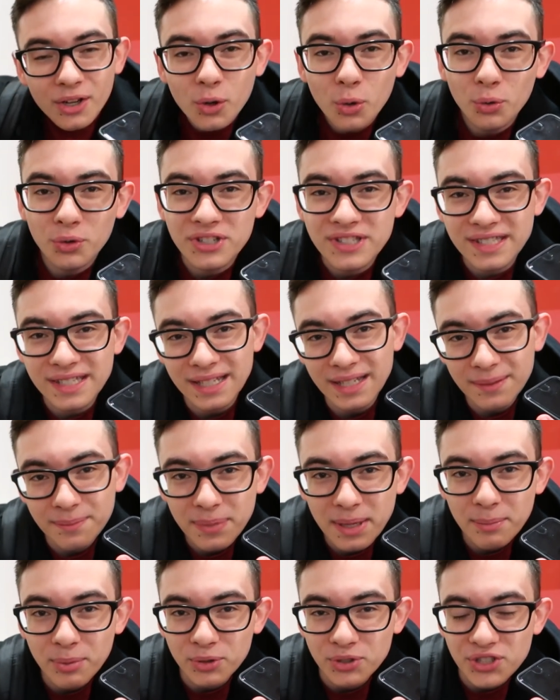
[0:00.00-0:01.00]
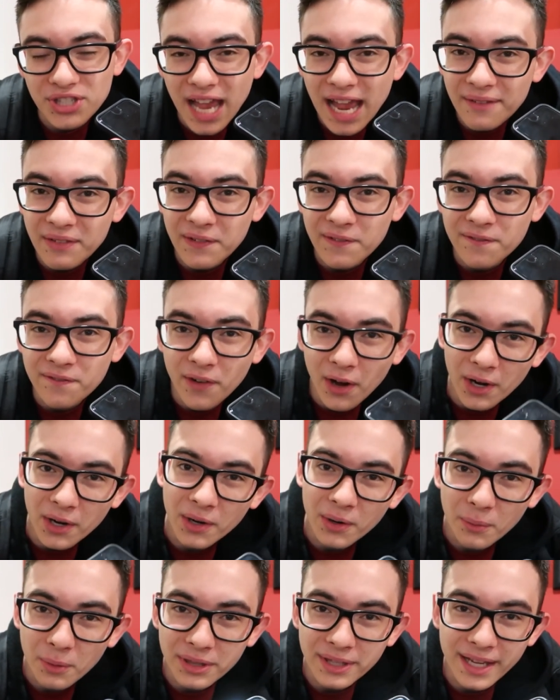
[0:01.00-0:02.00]
cool to see people just having
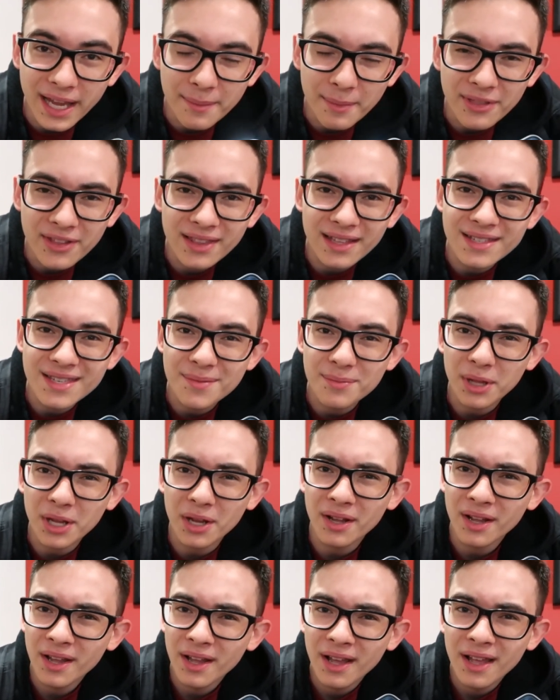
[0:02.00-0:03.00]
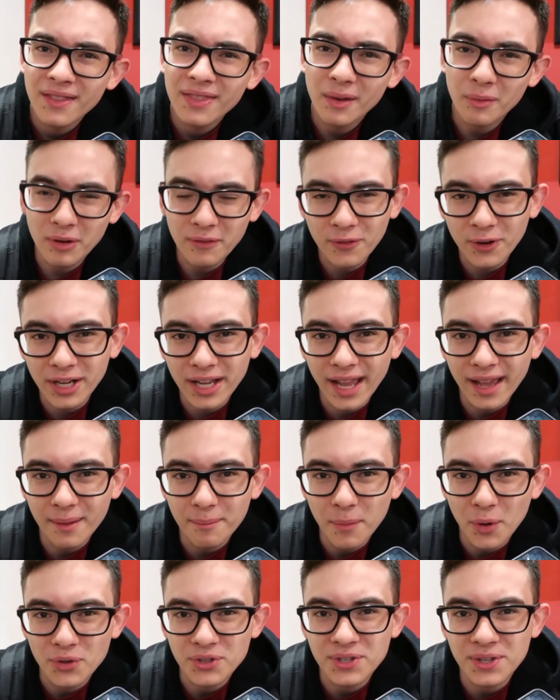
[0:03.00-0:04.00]
fun with the game. I think that's something that we
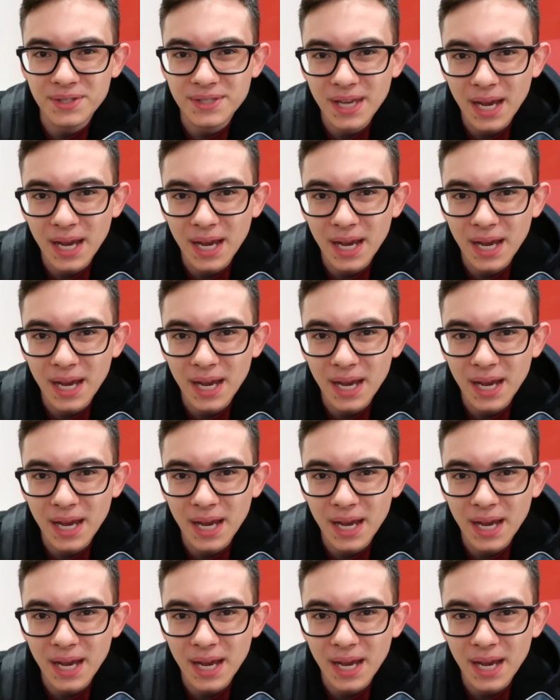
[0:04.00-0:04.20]
forget most of the